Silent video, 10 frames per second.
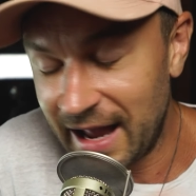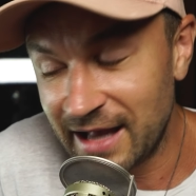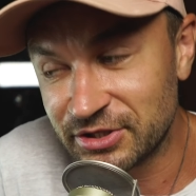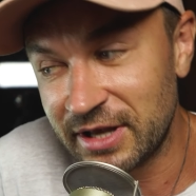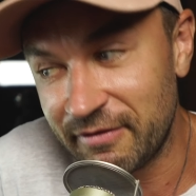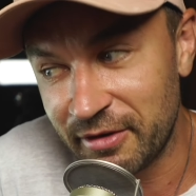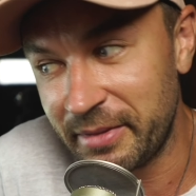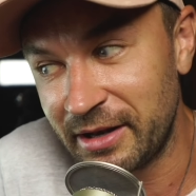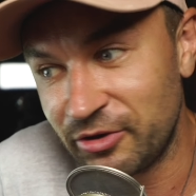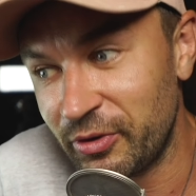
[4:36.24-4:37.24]
I actually haven't
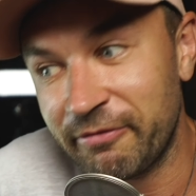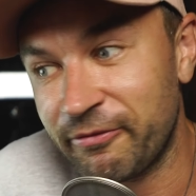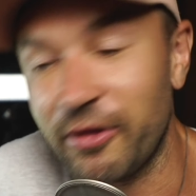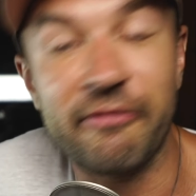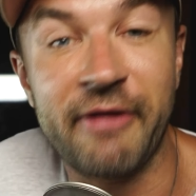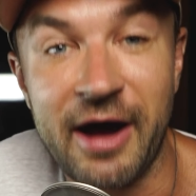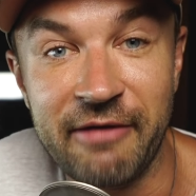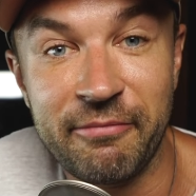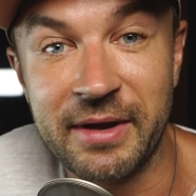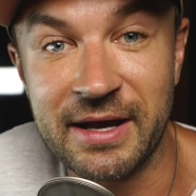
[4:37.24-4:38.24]
been doing 4 and
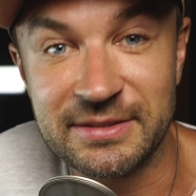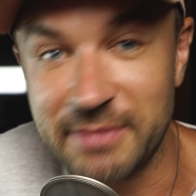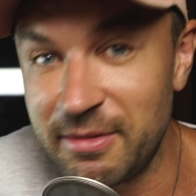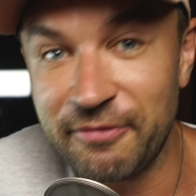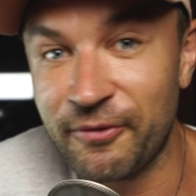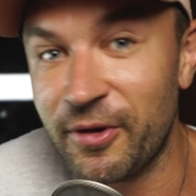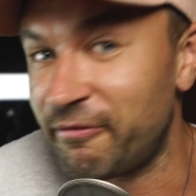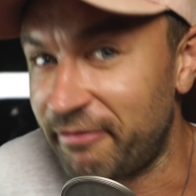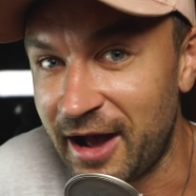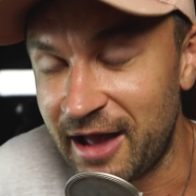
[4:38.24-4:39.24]
5, because maybe 4
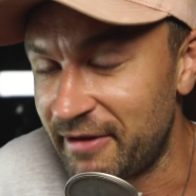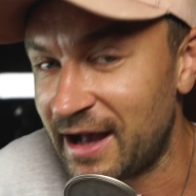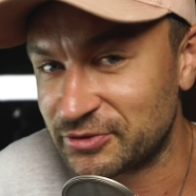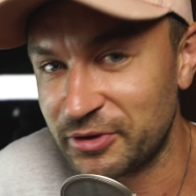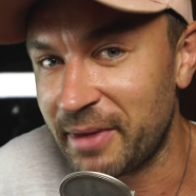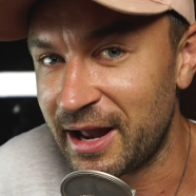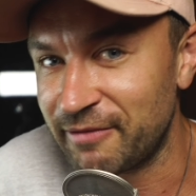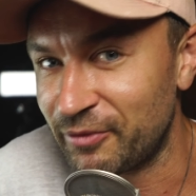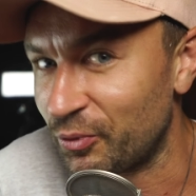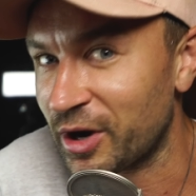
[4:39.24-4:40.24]
and 5 actually might
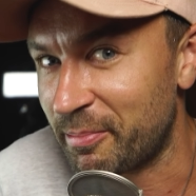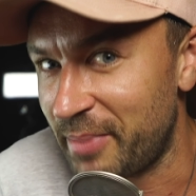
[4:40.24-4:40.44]
even work